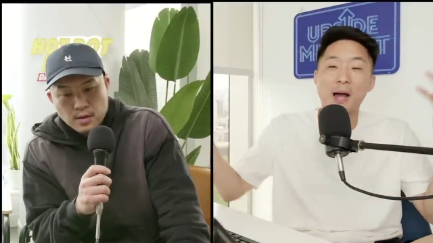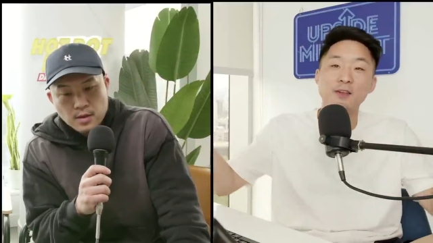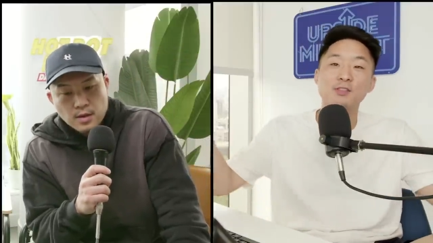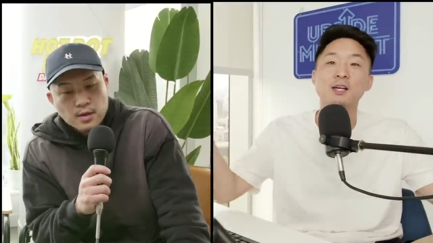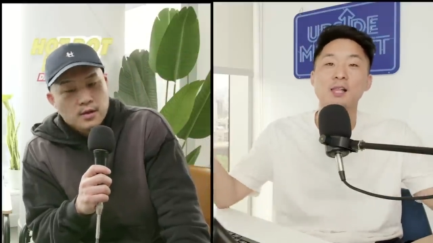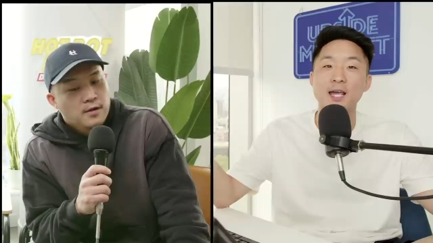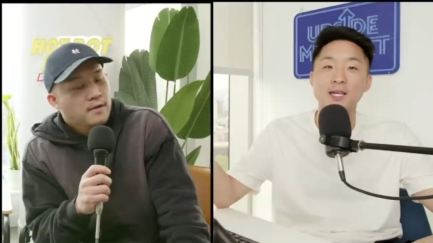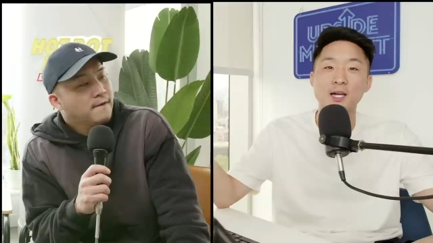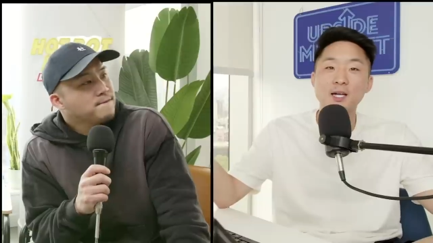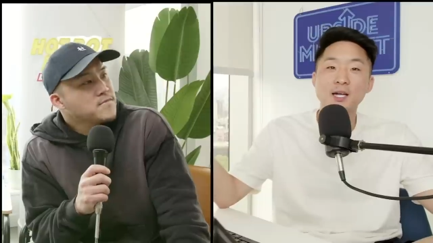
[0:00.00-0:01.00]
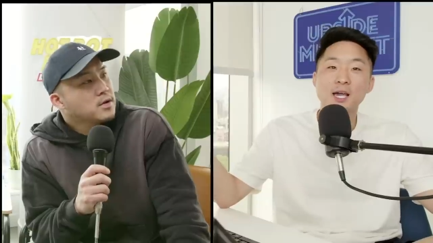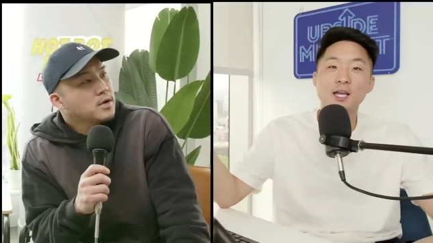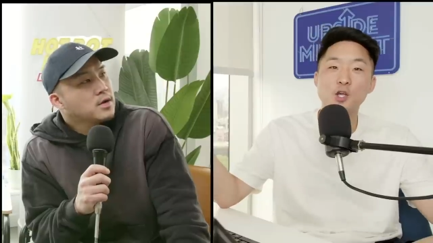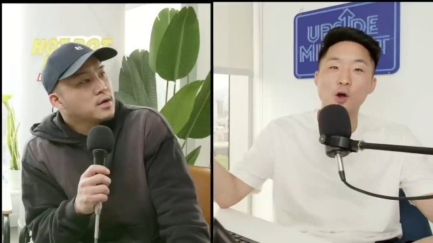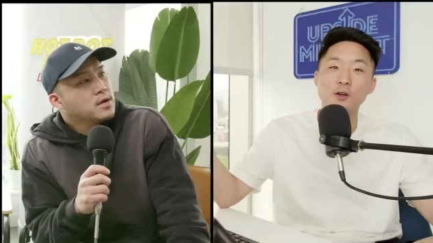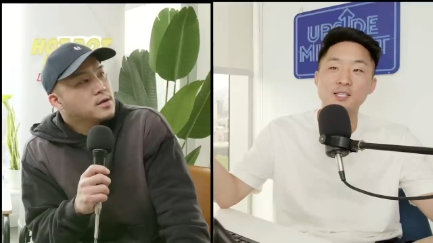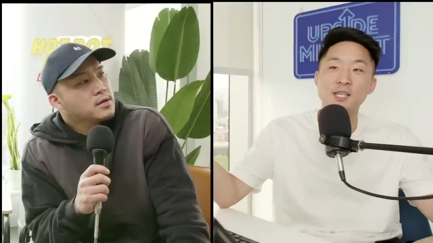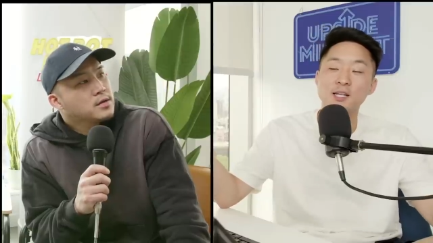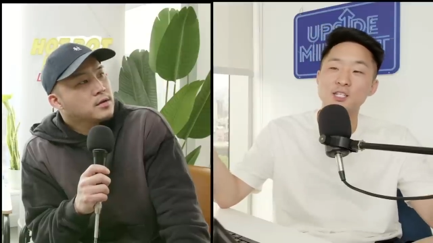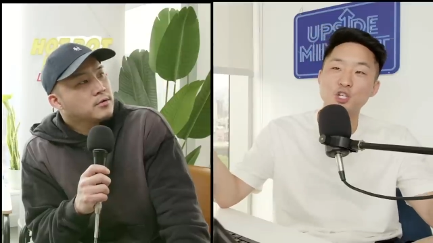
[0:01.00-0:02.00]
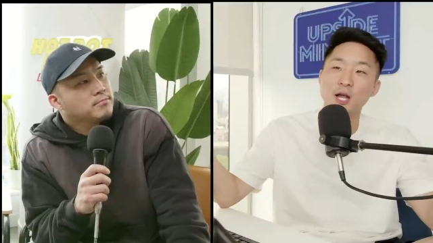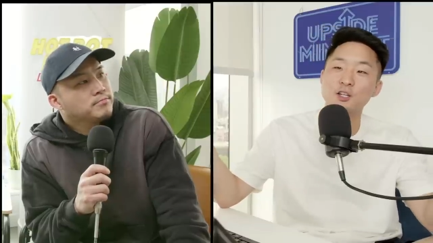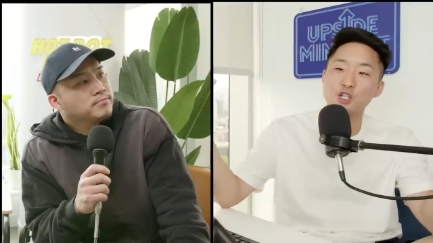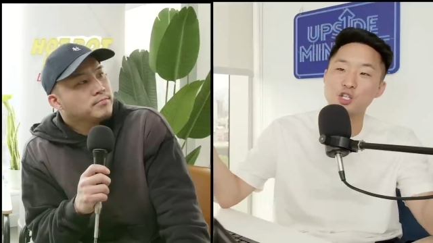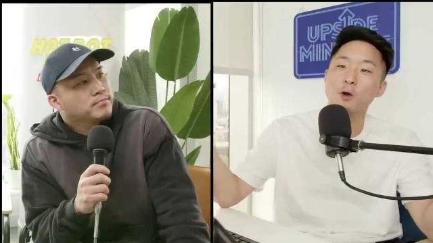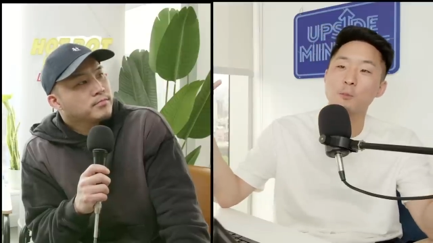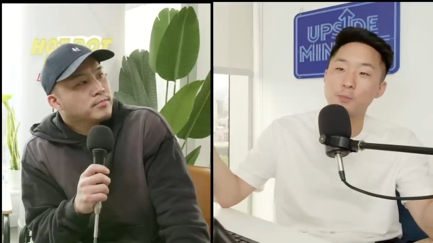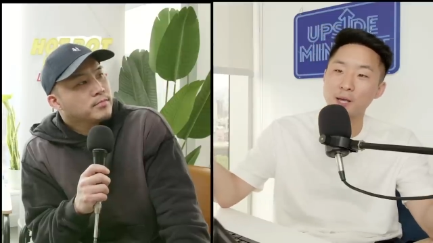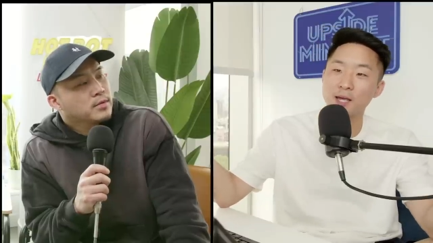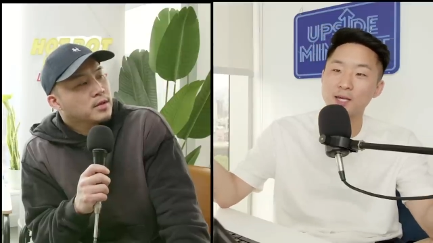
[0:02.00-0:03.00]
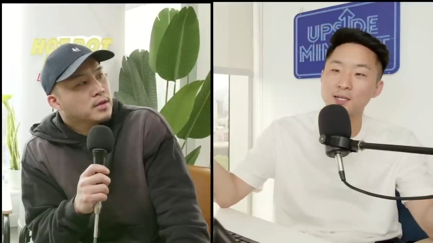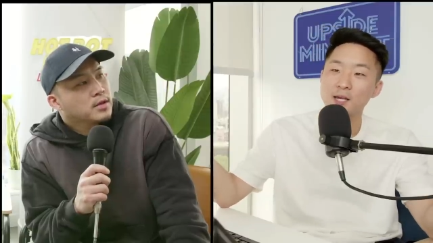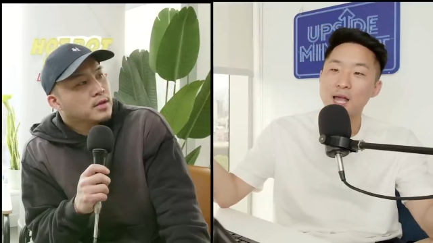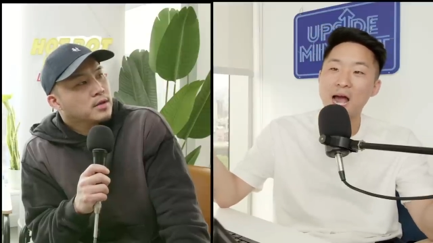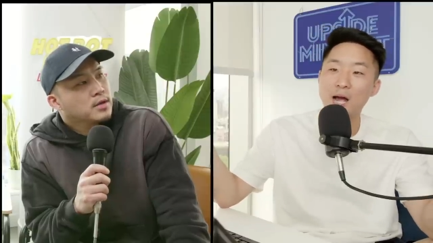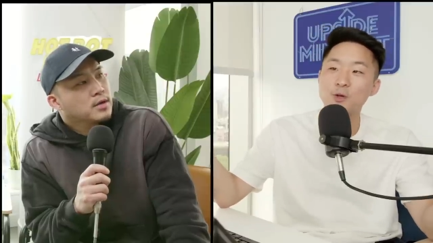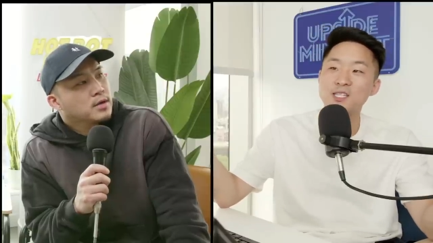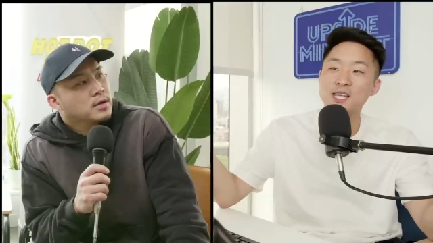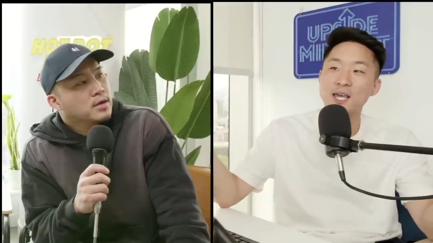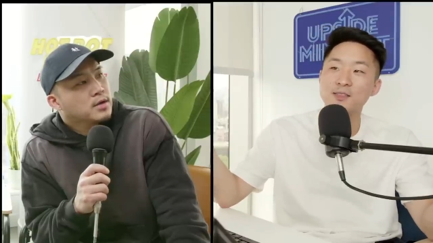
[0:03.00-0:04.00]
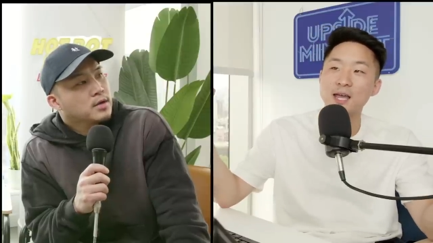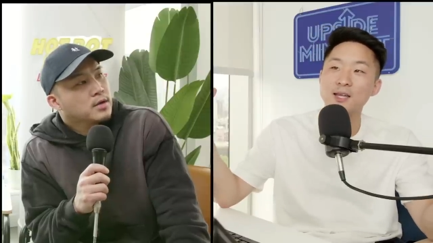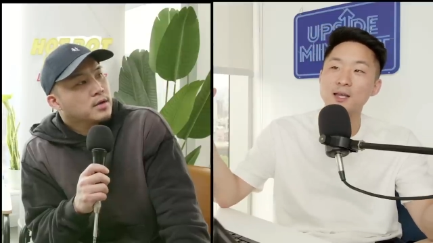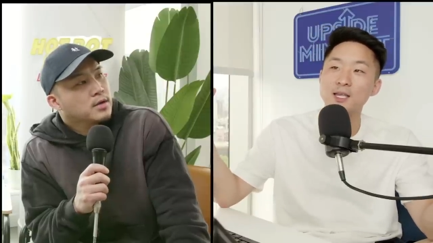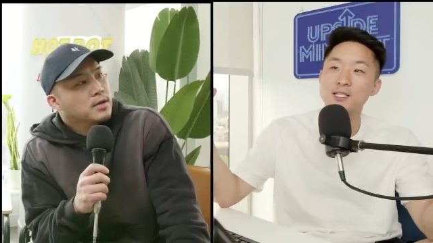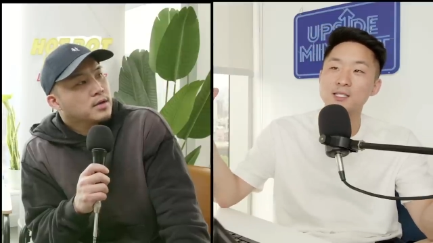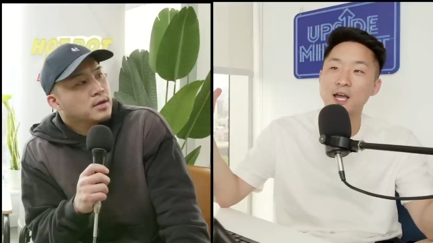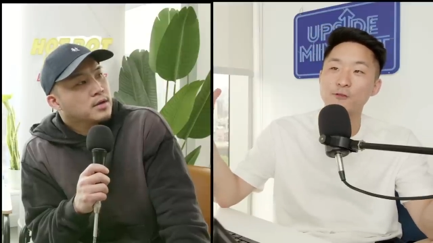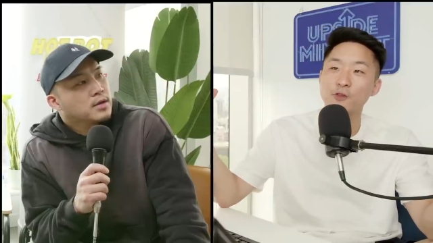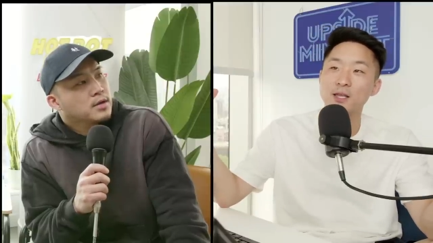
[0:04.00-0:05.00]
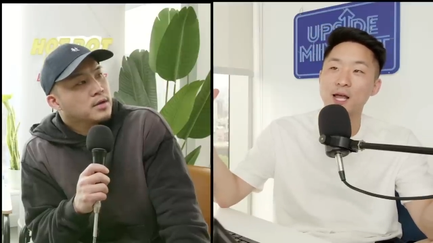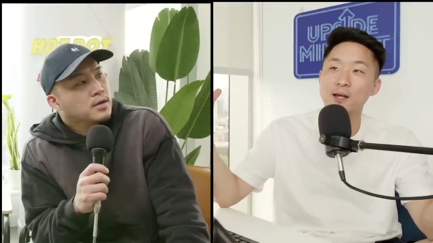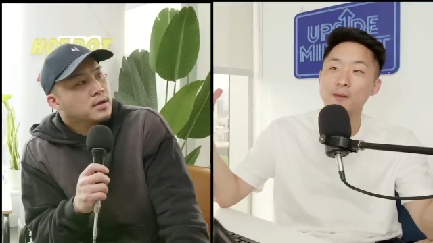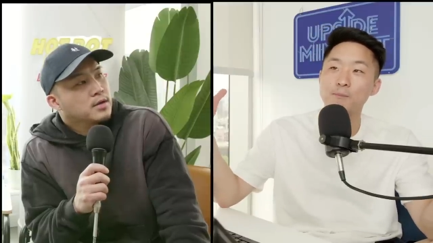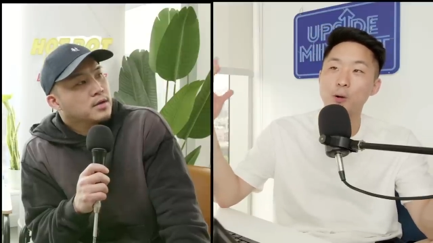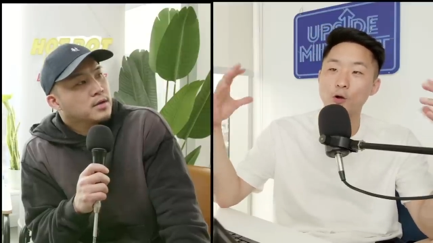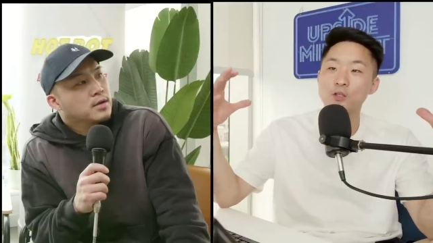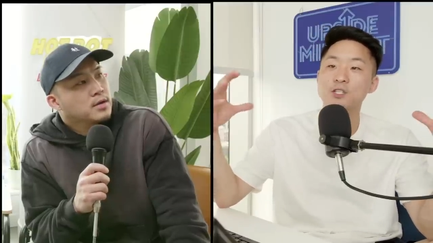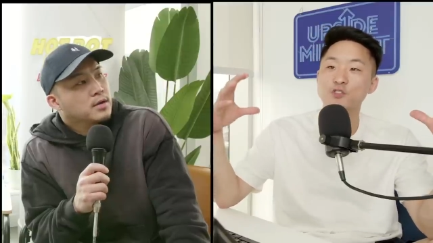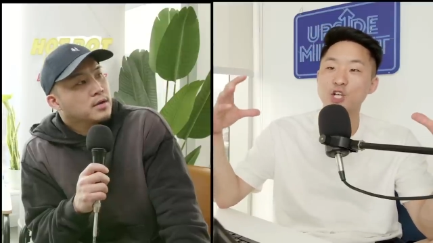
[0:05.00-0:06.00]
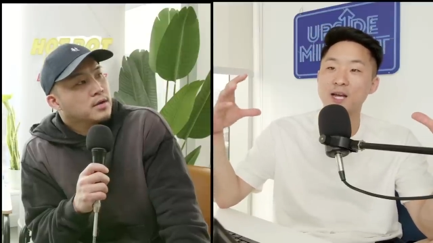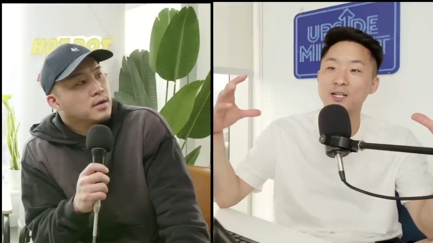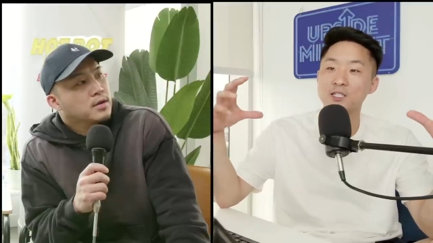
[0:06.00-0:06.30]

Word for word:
Speaker 1: I think like it's hard to say because China's so big. I would say that it's definitely like parts of China,